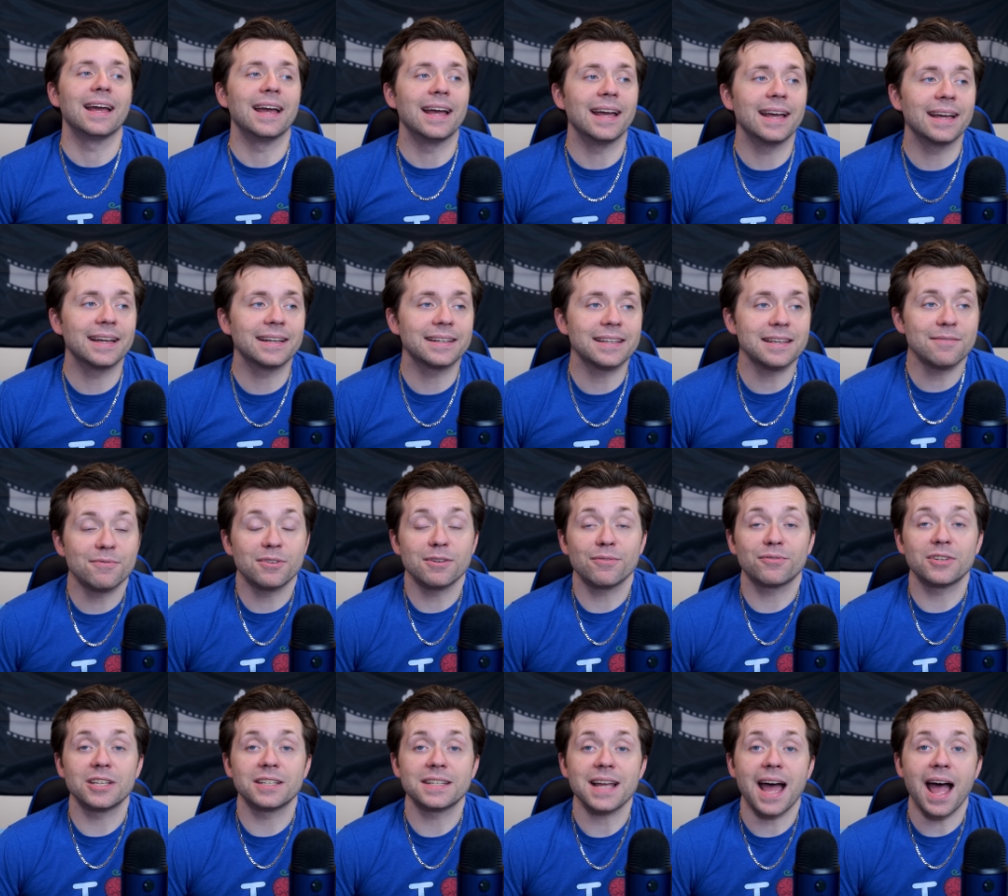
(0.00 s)
And even
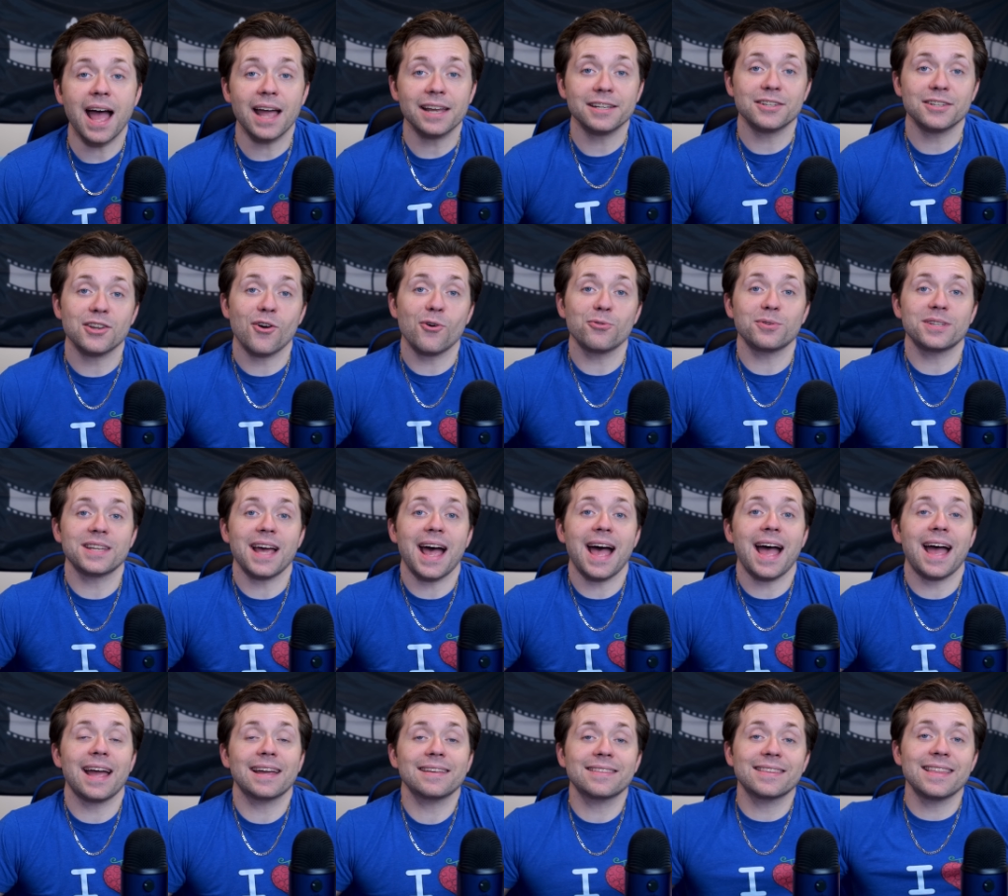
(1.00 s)
if you die, don't
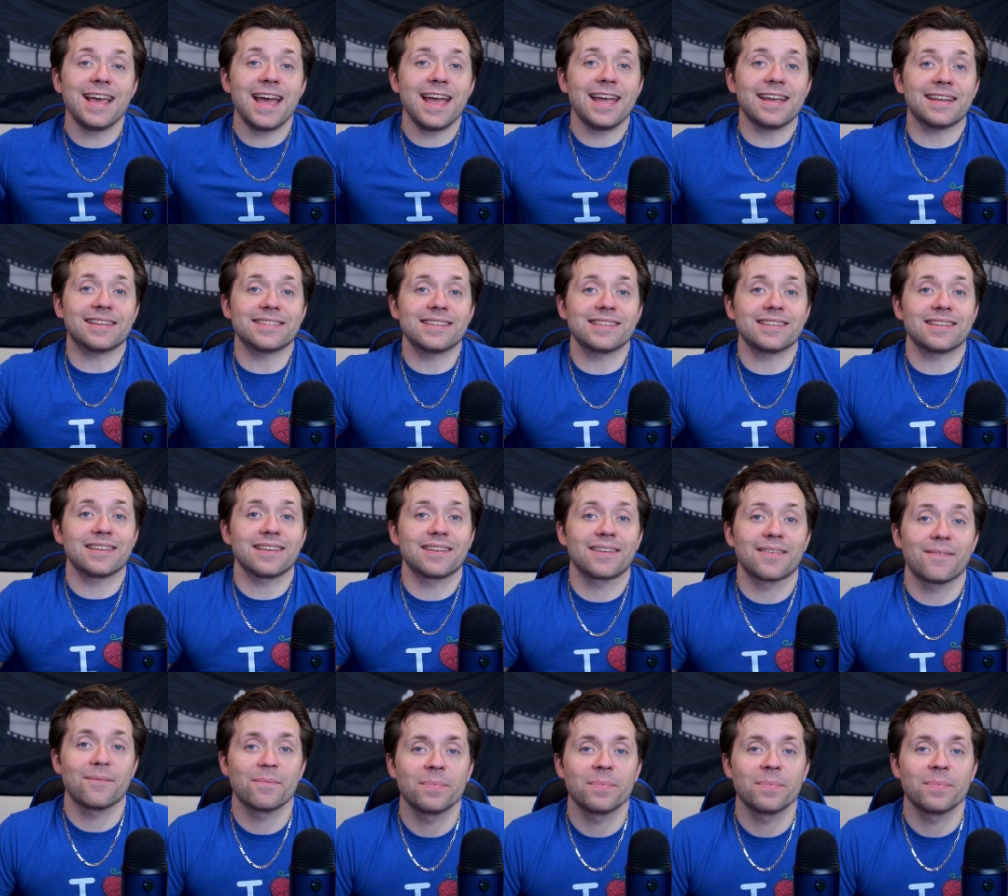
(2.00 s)
die. Thanks